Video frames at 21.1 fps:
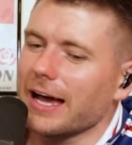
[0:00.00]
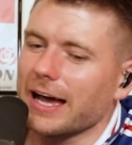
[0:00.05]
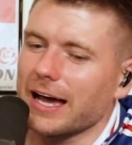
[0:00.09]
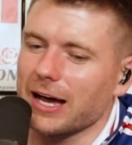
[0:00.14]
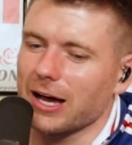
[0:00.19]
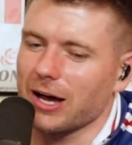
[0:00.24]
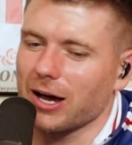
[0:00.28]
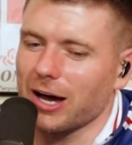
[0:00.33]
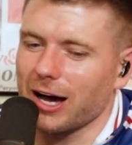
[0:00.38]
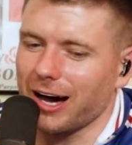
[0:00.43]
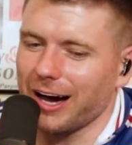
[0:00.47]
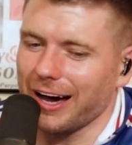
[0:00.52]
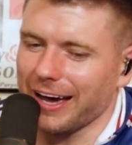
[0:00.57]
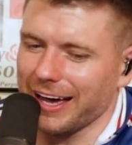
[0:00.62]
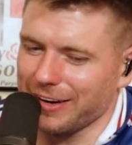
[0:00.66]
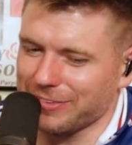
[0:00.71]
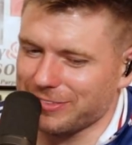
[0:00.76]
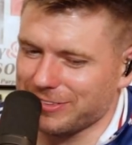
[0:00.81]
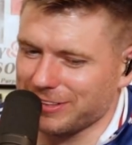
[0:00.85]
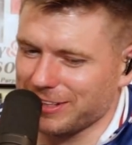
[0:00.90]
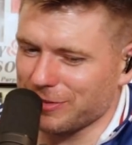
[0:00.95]
I
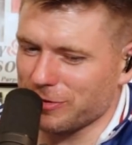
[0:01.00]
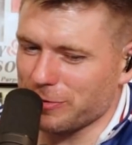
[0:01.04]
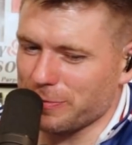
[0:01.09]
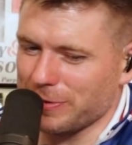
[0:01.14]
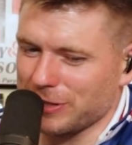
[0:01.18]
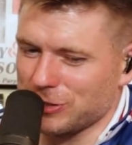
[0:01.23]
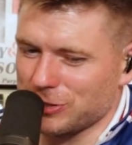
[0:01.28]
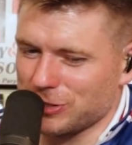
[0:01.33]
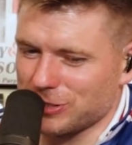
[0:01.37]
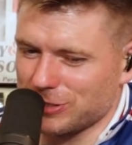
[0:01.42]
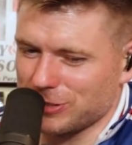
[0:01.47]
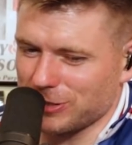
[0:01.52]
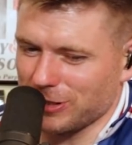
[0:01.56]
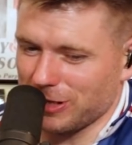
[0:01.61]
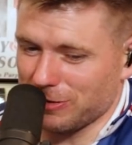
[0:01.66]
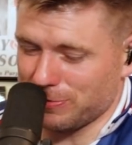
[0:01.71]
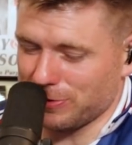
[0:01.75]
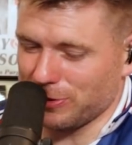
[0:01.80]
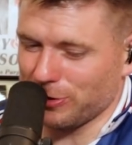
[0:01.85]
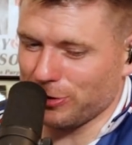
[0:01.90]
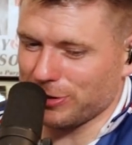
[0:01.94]
have to give a mention to.
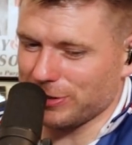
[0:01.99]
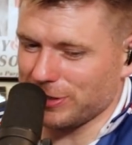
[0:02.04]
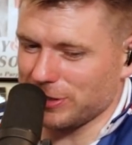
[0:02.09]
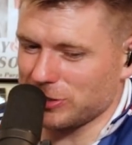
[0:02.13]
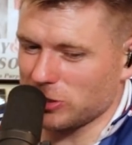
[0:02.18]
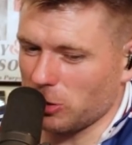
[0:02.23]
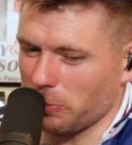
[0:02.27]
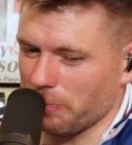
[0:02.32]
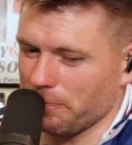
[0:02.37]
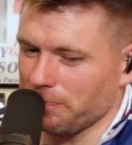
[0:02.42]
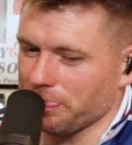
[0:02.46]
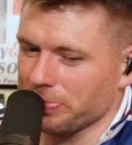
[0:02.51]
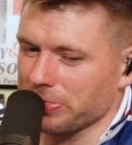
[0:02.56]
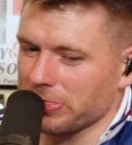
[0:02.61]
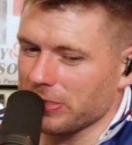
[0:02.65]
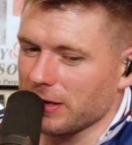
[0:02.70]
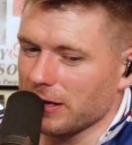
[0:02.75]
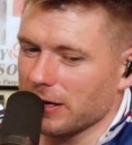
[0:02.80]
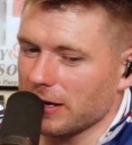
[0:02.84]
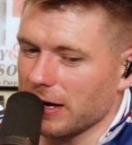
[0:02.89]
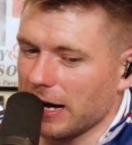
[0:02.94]
I've been looking these up.
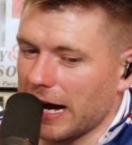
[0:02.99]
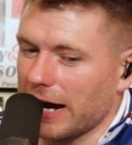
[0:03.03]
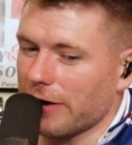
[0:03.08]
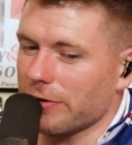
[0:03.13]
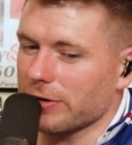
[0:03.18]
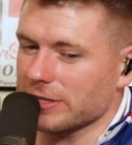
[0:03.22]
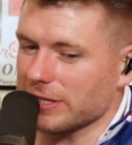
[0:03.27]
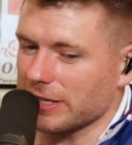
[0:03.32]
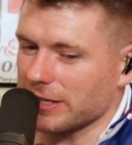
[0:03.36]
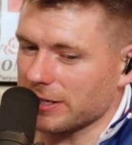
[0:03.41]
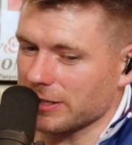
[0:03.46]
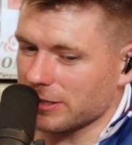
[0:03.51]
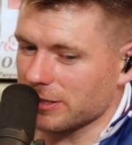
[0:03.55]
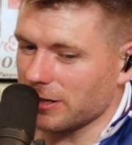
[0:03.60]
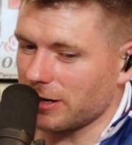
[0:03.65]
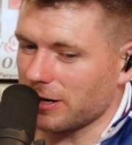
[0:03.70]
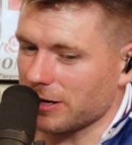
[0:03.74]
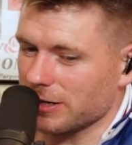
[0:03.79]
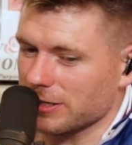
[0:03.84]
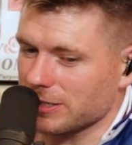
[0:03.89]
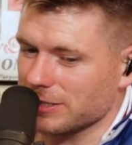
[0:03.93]
Aradlen in
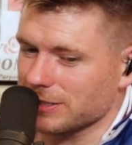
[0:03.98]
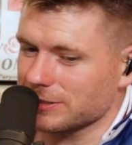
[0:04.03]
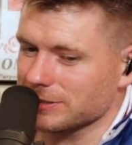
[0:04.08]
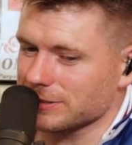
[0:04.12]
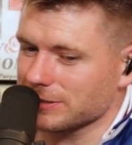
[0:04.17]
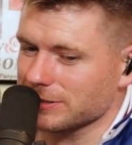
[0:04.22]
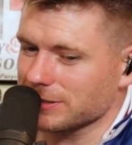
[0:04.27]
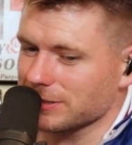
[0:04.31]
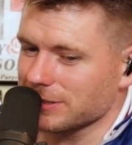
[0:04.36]
Cork.